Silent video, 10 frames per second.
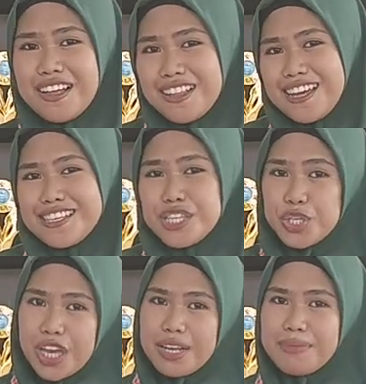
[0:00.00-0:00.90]
Ladies and
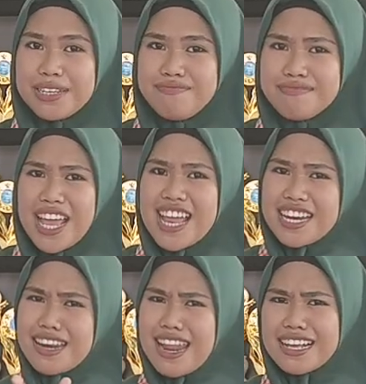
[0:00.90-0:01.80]
gentlemen,
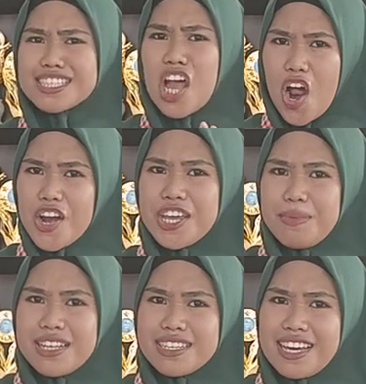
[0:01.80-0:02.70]
the next
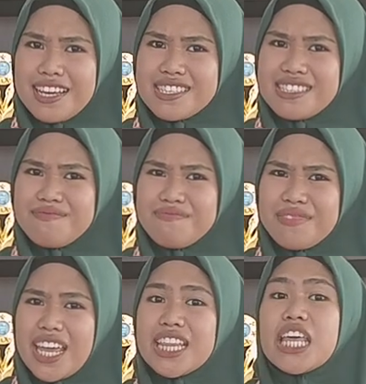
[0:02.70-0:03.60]
argument is
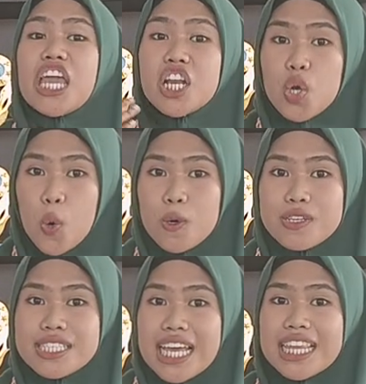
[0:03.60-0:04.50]
it
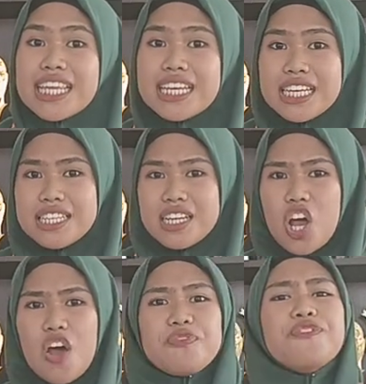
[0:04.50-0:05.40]
ignores the need
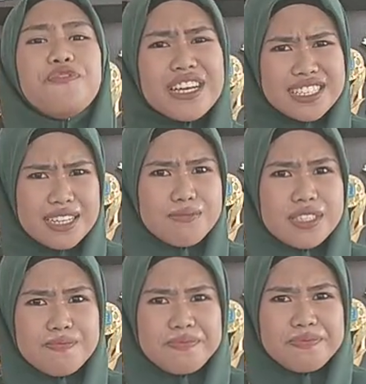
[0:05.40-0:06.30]
of the victims.